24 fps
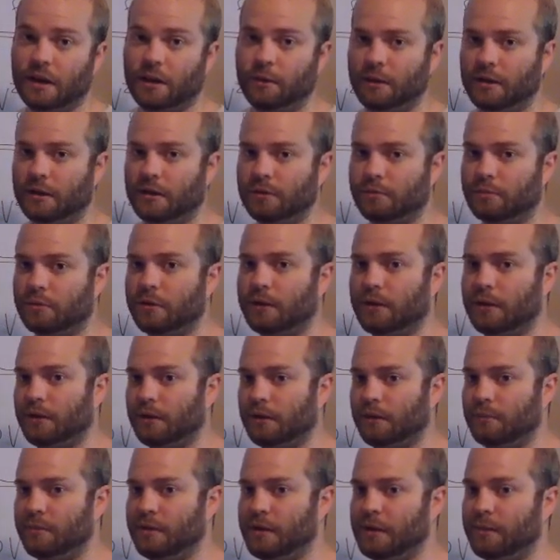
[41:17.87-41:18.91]
We ended up running a
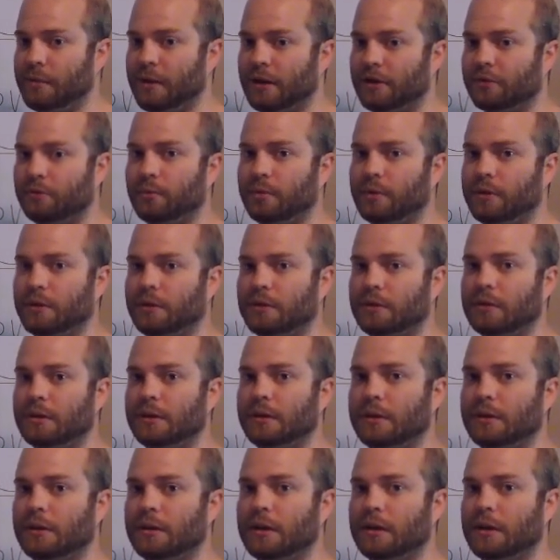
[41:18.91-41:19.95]
BMX wheel
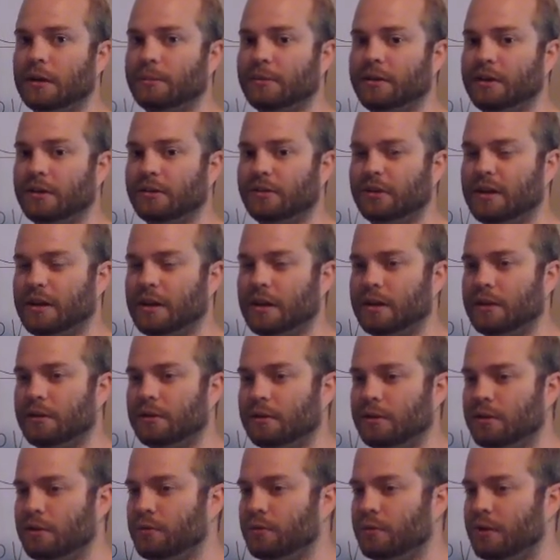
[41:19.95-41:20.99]
because, again,
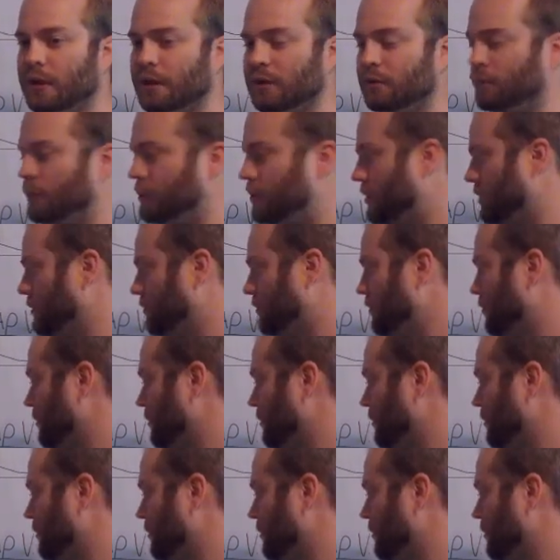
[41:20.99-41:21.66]
you can reduce